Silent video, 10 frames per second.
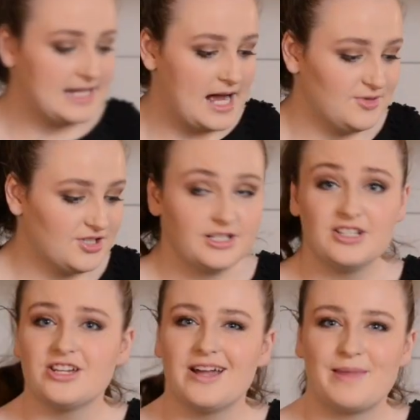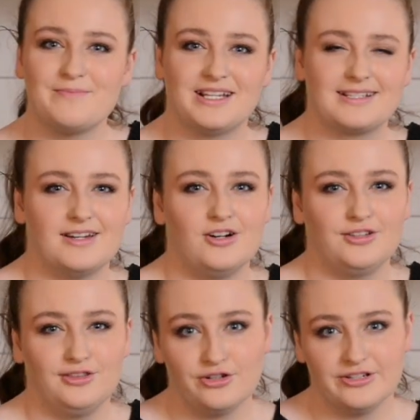now I'm just going to turn my mixer
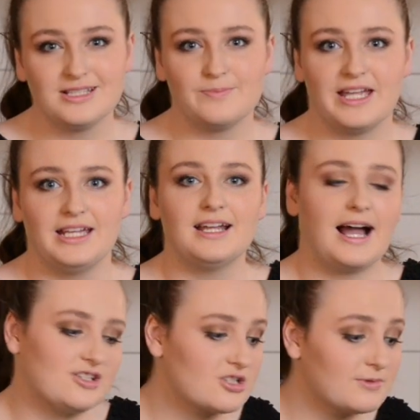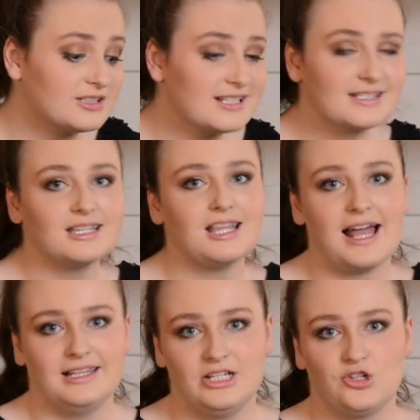on low speed. I just want these to
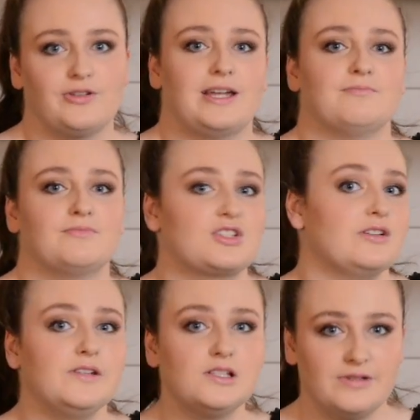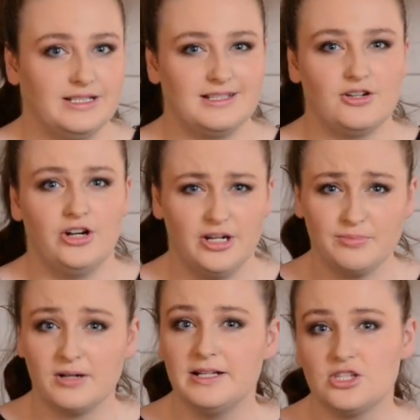lightly cream. So if you're doing this at home,
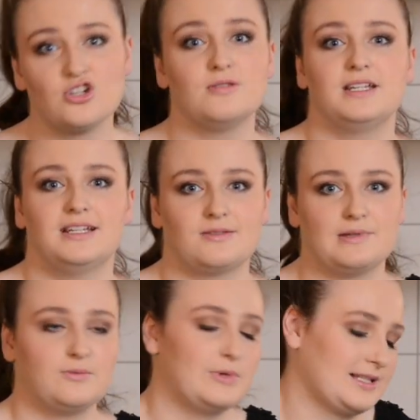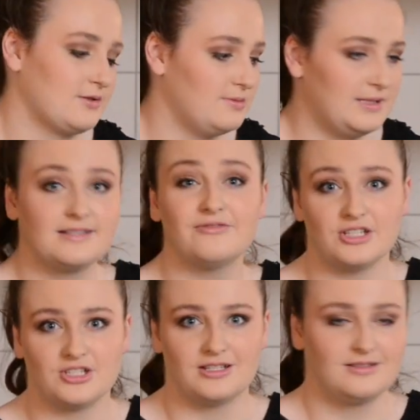probably 2 minutes with a whisk would be sufficient.